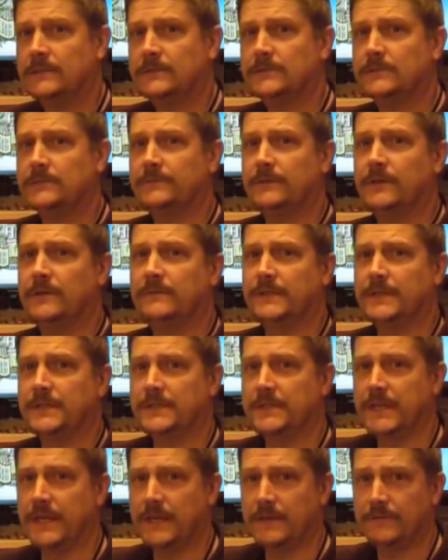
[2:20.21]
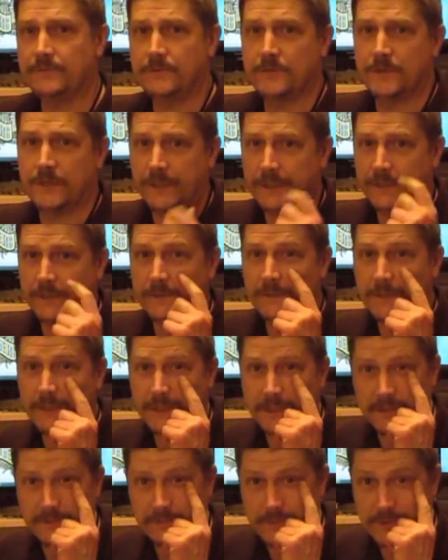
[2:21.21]
survive another year before I can
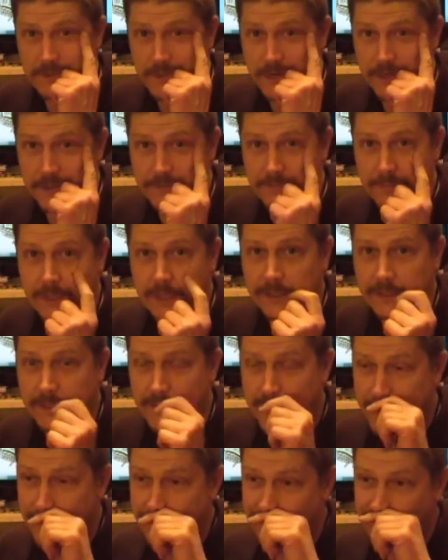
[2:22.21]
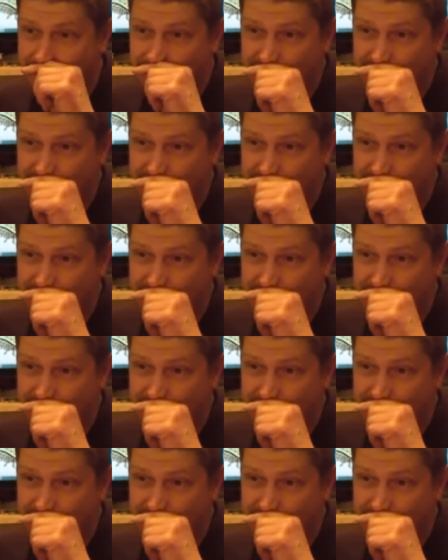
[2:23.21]
get them transplanted out.